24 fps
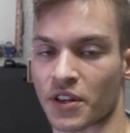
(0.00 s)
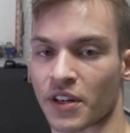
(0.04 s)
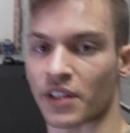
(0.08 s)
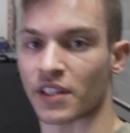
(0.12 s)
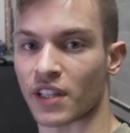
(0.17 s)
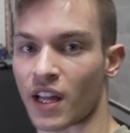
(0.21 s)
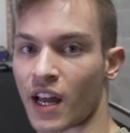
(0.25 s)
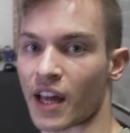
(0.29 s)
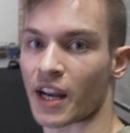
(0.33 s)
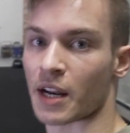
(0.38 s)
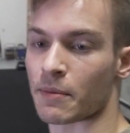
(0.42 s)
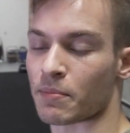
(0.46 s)
are gonna
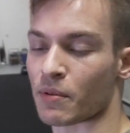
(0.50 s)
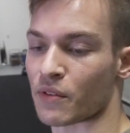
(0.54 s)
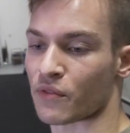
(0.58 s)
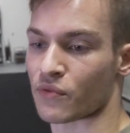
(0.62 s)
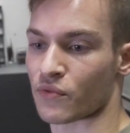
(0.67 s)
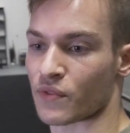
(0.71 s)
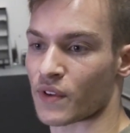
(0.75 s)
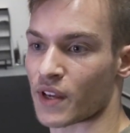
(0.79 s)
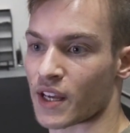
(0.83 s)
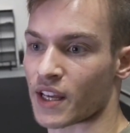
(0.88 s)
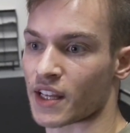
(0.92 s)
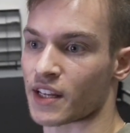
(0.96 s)
line up and
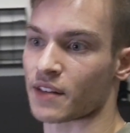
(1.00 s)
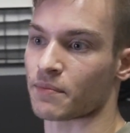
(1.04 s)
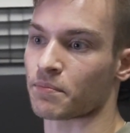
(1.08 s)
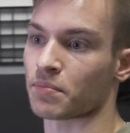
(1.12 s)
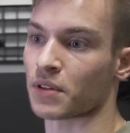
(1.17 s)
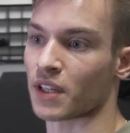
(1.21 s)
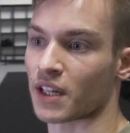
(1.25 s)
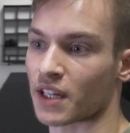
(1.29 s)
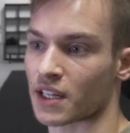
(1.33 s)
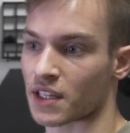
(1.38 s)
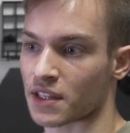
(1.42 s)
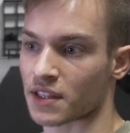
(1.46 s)
fit and
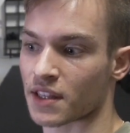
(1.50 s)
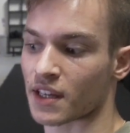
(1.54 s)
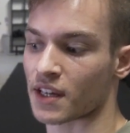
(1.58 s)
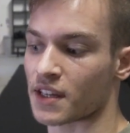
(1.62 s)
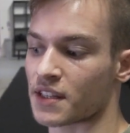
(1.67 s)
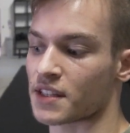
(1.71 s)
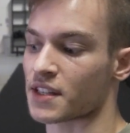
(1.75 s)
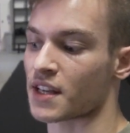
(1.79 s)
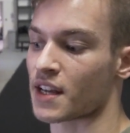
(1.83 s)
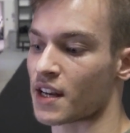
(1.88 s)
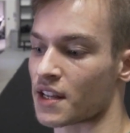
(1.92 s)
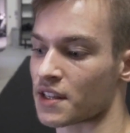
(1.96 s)
plugging
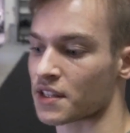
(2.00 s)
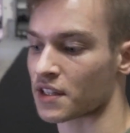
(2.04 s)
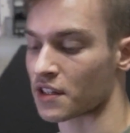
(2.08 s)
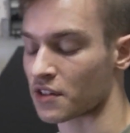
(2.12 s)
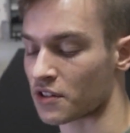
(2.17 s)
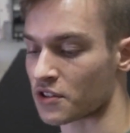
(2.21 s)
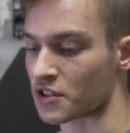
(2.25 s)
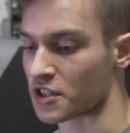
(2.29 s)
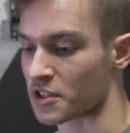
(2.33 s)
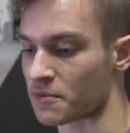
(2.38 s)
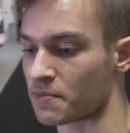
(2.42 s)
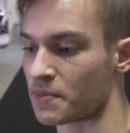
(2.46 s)
things in, I think
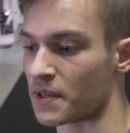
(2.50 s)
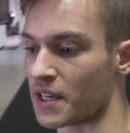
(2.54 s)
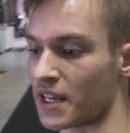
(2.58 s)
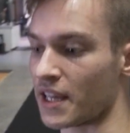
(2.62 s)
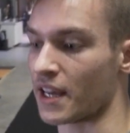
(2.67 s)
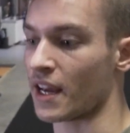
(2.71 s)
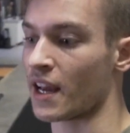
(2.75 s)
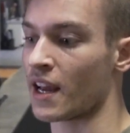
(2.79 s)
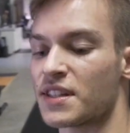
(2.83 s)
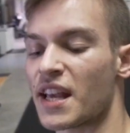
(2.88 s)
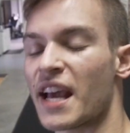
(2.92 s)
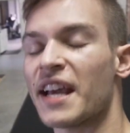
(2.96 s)
it'll just
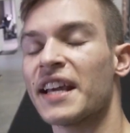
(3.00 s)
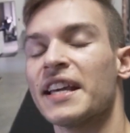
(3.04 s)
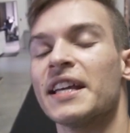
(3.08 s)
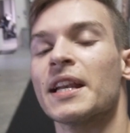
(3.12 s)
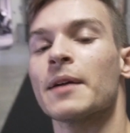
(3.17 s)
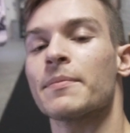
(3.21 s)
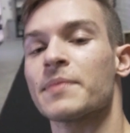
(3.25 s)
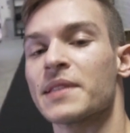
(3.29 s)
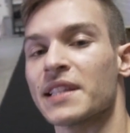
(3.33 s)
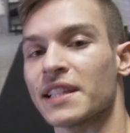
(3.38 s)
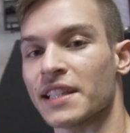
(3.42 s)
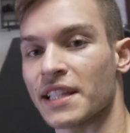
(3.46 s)
be taking
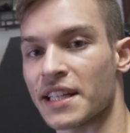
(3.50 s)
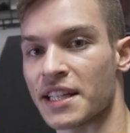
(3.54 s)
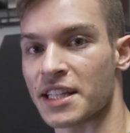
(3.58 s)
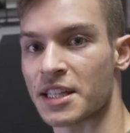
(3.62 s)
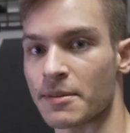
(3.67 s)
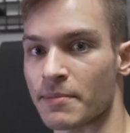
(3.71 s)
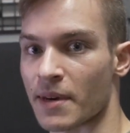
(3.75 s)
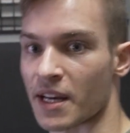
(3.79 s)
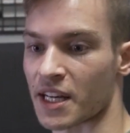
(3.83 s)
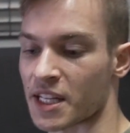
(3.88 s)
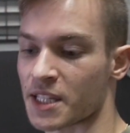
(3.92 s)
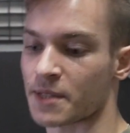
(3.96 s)
up the least
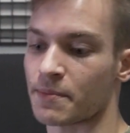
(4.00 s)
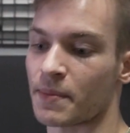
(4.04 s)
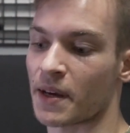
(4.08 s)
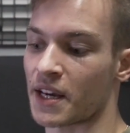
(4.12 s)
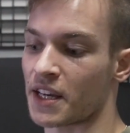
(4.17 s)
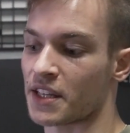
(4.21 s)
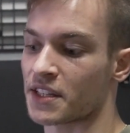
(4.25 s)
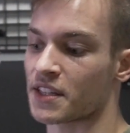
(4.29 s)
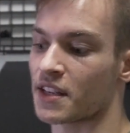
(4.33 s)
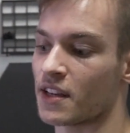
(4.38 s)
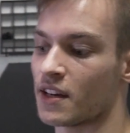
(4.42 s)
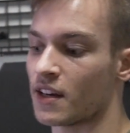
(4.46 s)
amount of
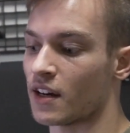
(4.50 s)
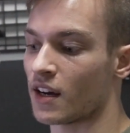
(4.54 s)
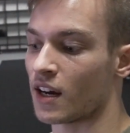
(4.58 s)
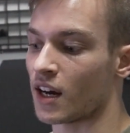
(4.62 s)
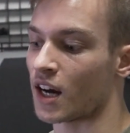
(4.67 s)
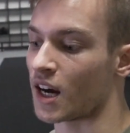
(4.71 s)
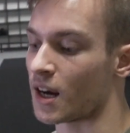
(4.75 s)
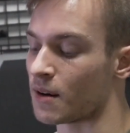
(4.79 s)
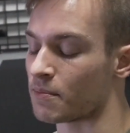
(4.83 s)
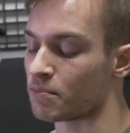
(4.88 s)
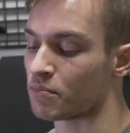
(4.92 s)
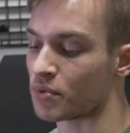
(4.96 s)
space
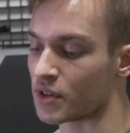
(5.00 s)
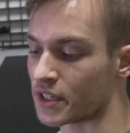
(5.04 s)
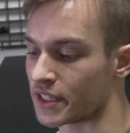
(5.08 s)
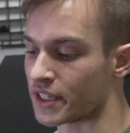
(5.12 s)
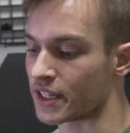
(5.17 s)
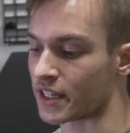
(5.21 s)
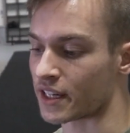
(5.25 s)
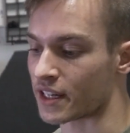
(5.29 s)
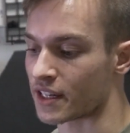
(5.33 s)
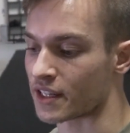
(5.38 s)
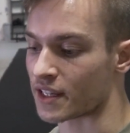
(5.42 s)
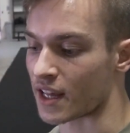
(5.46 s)
putting
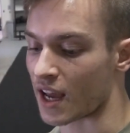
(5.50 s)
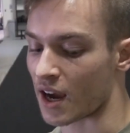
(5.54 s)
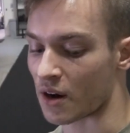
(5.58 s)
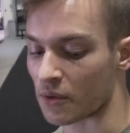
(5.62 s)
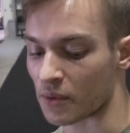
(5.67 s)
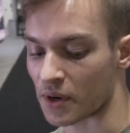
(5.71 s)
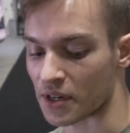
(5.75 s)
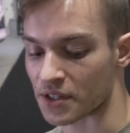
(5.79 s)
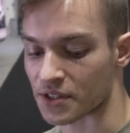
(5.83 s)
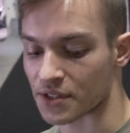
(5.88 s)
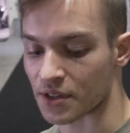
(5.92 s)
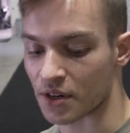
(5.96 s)
it in that
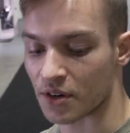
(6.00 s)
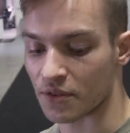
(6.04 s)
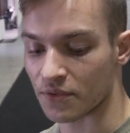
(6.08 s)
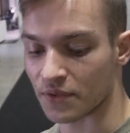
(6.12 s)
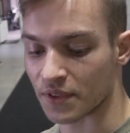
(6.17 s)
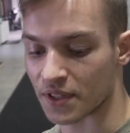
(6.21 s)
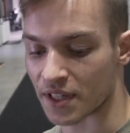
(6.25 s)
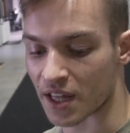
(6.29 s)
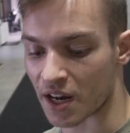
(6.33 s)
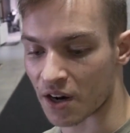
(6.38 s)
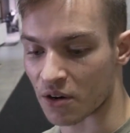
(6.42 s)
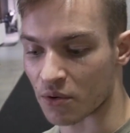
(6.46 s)
way. So
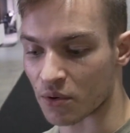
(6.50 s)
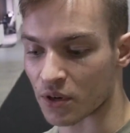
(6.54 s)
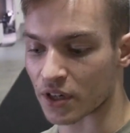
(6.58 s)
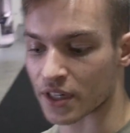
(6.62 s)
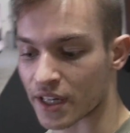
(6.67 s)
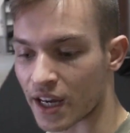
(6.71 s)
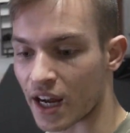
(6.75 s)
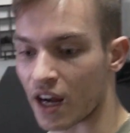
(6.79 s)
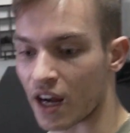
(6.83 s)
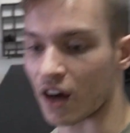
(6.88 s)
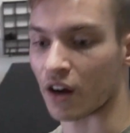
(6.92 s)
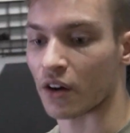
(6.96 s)
hopefully that'll
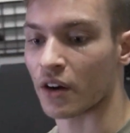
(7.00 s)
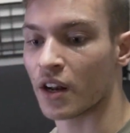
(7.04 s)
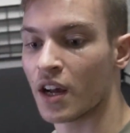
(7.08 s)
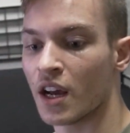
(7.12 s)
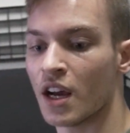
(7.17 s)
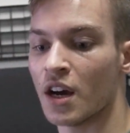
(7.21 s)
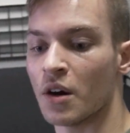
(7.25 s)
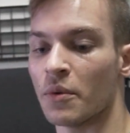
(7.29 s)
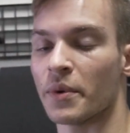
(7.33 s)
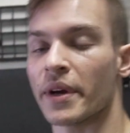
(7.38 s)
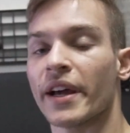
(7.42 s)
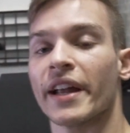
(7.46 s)
work out.
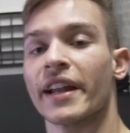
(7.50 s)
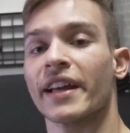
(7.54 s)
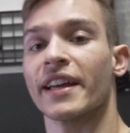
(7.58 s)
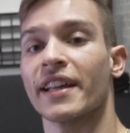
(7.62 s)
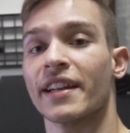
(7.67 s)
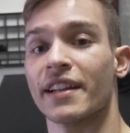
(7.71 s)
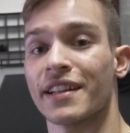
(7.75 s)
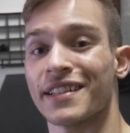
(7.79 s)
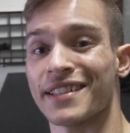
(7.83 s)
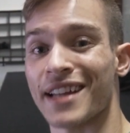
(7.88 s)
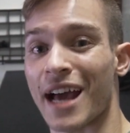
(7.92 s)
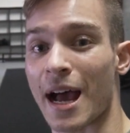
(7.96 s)
We gotta get an
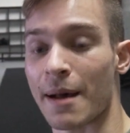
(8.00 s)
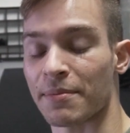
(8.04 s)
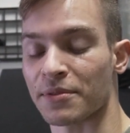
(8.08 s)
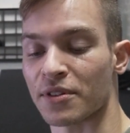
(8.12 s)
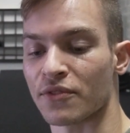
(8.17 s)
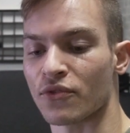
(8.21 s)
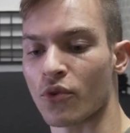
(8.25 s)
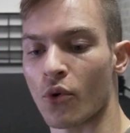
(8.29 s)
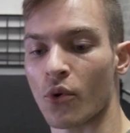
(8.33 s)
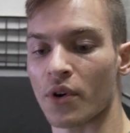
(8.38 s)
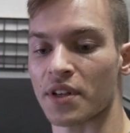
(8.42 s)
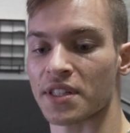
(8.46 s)
adapter
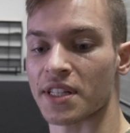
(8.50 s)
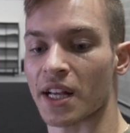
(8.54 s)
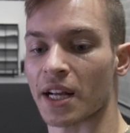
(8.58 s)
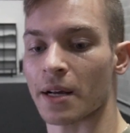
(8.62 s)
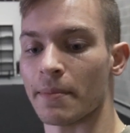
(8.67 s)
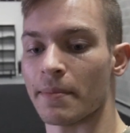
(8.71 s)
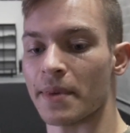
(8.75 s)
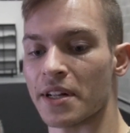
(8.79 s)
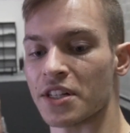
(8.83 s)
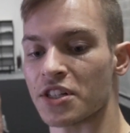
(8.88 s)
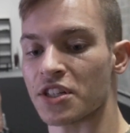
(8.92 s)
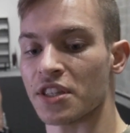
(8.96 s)
for it because, like I
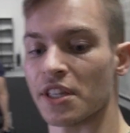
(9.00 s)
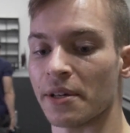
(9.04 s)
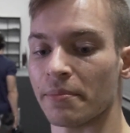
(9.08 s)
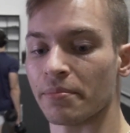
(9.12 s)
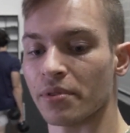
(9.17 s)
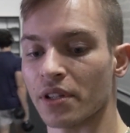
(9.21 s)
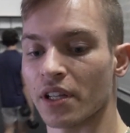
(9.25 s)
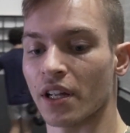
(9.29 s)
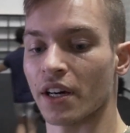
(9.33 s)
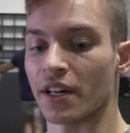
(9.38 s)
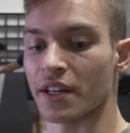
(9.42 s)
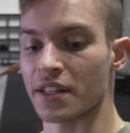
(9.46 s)
mentioned, the
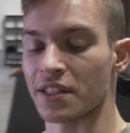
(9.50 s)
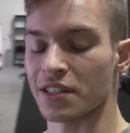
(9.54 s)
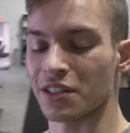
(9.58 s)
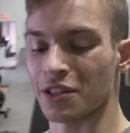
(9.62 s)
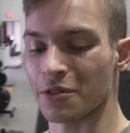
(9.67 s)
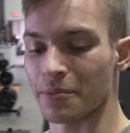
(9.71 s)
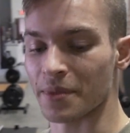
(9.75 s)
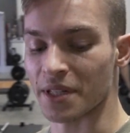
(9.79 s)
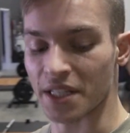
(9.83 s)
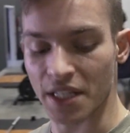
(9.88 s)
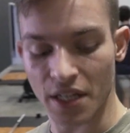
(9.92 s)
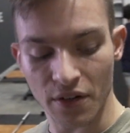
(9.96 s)
plug is a little
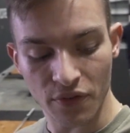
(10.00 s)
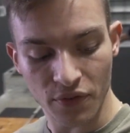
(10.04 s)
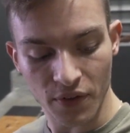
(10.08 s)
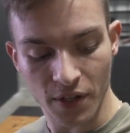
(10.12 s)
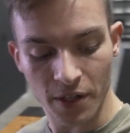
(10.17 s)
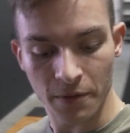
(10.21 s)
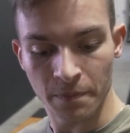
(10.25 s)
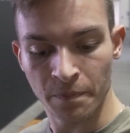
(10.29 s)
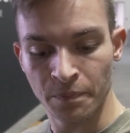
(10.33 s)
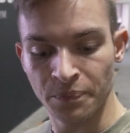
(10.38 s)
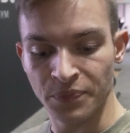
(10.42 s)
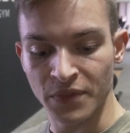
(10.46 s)
bit
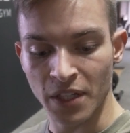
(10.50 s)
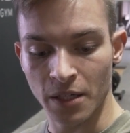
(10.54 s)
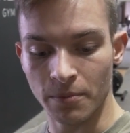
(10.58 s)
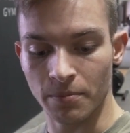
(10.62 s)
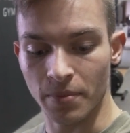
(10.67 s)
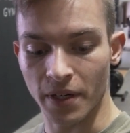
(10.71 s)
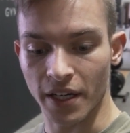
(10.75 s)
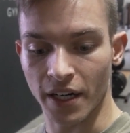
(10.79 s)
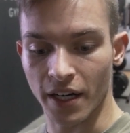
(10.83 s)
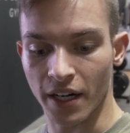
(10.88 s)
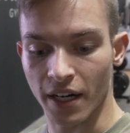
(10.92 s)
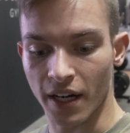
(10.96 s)
different,
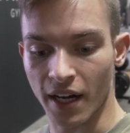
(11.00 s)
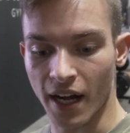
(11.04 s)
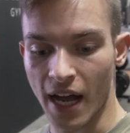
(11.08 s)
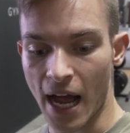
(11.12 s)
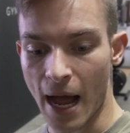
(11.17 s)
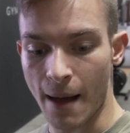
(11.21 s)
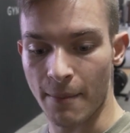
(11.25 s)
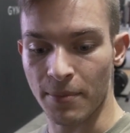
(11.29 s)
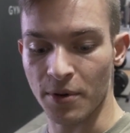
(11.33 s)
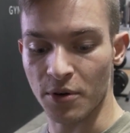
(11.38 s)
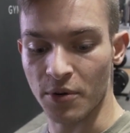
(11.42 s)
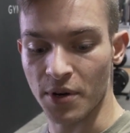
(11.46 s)
but
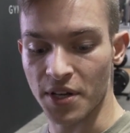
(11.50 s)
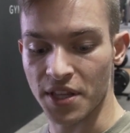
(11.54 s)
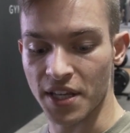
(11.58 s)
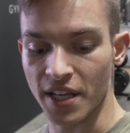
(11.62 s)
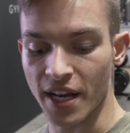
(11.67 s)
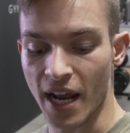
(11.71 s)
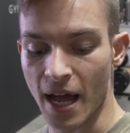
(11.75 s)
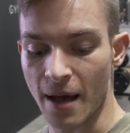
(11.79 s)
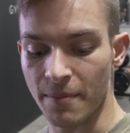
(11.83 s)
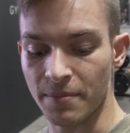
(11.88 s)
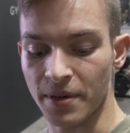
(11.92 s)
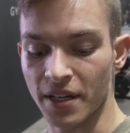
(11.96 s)
happy with it,
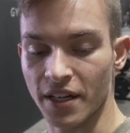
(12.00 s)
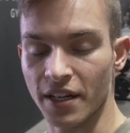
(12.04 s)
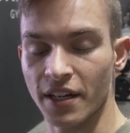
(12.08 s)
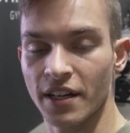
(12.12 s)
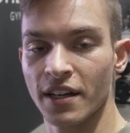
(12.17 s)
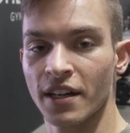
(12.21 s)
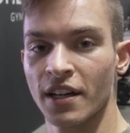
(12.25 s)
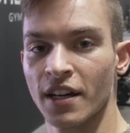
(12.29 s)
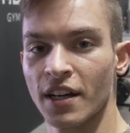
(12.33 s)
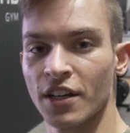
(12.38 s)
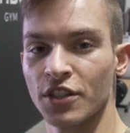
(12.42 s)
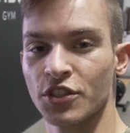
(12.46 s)
happy to
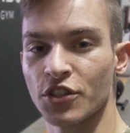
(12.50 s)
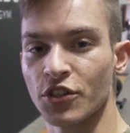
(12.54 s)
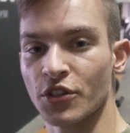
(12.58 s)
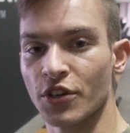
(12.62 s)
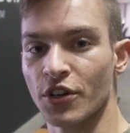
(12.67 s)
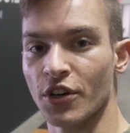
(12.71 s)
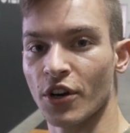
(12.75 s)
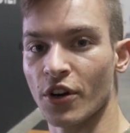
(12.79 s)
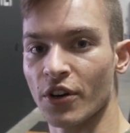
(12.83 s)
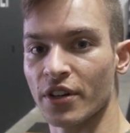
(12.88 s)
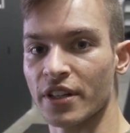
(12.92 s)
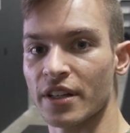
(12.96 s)
turn
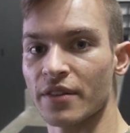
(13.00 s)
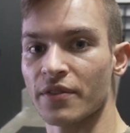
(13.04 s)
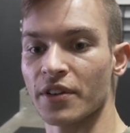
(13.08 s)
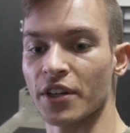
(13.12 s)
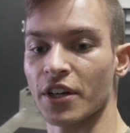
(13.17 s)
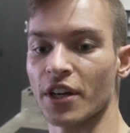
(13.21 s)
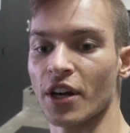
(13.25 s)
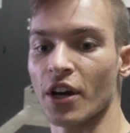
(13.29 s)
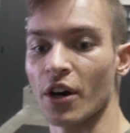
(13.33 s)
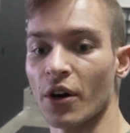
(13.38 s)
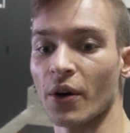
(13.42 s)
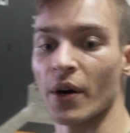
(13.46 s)
it on and give it a
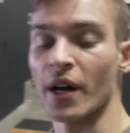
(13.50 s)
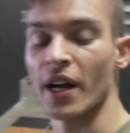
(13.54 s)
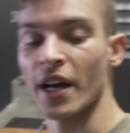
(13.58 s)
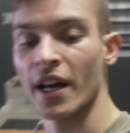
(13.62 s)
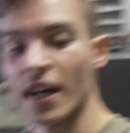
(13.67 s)
go.